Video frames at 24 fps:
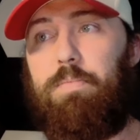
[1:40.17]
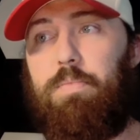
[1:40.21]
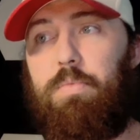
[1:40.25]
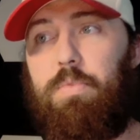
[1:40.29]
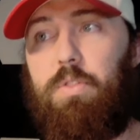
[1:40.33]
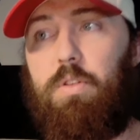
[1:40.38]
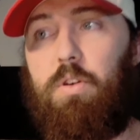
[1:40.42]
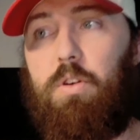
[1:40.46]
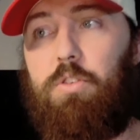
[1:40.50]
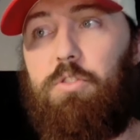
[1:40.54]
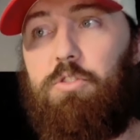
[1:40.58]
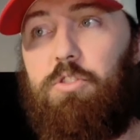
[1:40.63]

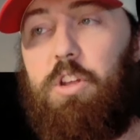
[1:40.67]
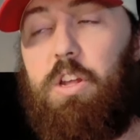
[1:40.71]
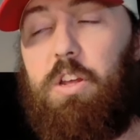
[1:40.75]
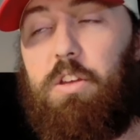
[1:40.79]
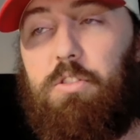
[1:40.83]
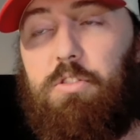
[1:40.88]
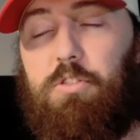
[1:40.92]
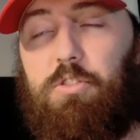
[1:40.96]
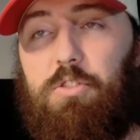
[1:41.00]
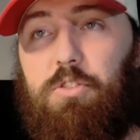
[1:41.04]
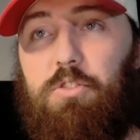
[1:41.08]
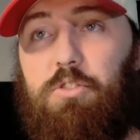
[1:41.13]
their
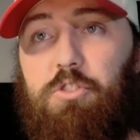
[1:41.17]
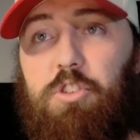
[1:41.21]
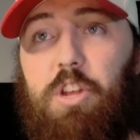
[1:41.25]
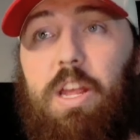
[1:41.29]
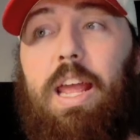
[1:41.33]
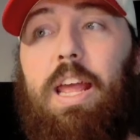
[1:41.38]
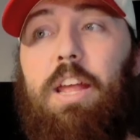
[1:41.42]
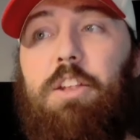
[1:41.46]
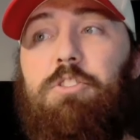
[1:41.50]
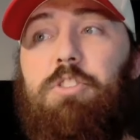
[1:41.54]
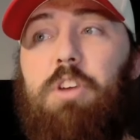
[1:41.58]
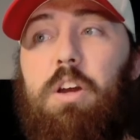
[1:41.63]

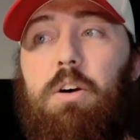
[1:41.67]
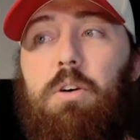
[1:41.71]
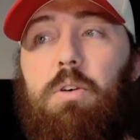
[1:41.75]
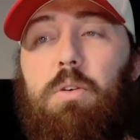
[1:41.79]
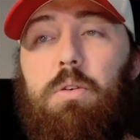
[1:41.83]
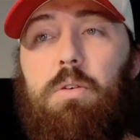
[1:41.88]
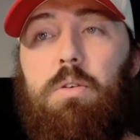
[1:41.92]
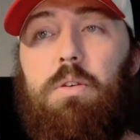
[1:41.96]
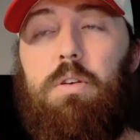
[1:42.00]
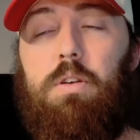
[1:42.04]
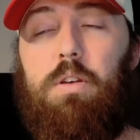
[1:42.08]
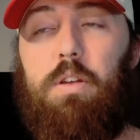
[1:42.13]

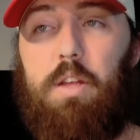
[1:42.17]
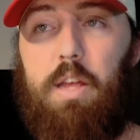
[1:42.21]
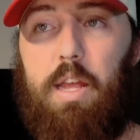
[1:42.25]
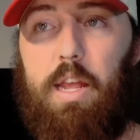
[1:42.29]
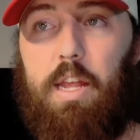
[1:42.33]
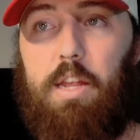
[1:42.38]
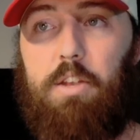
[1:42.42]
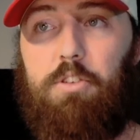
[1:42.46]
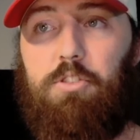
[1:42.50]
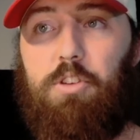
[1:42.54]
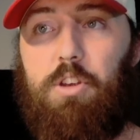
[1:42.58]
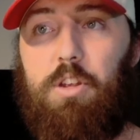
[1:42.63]
GHL
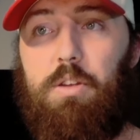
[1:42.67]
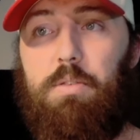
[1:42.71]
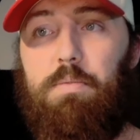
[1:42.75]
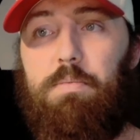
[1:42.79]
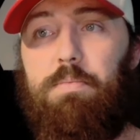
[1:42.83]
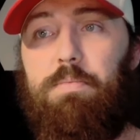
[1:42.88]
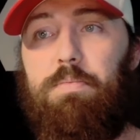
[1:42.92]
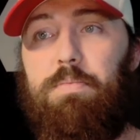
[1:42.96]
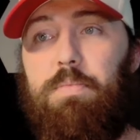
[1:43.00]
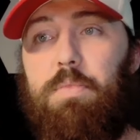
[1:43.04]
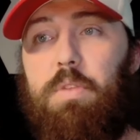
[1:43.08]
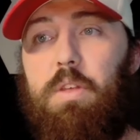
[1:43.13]
agent
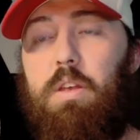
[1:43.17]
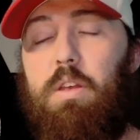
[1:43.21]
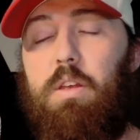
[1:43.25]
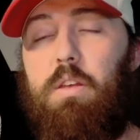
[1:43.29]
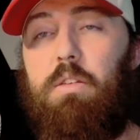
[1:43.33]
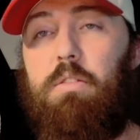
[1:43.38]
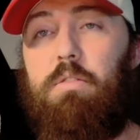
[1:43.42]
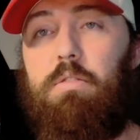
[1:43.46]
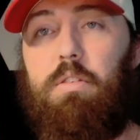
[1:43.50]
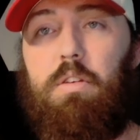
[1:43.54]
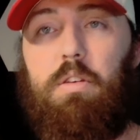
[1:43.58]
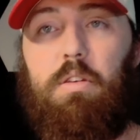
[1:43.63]

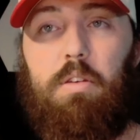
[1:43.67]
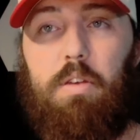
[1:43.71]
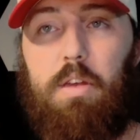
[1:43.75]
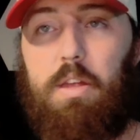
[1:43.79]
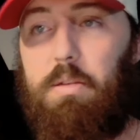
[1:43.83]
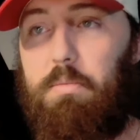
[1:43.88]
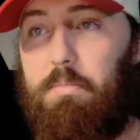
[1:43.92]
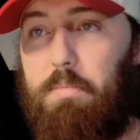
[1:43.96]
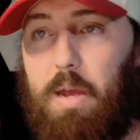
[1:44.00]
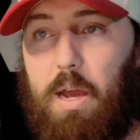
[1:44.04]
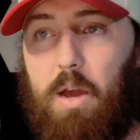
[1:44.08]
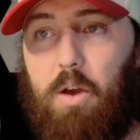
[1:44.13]
is
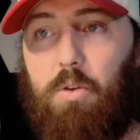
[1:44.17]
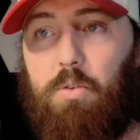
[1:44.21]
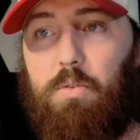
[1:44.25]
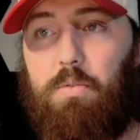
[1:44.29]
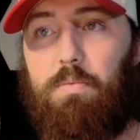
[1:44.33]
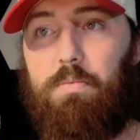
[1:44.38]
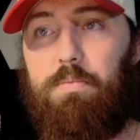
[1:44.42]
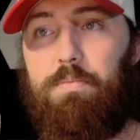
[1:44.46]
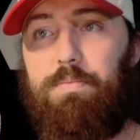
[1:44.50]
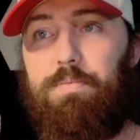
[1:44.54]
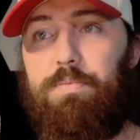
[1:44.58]
inbound.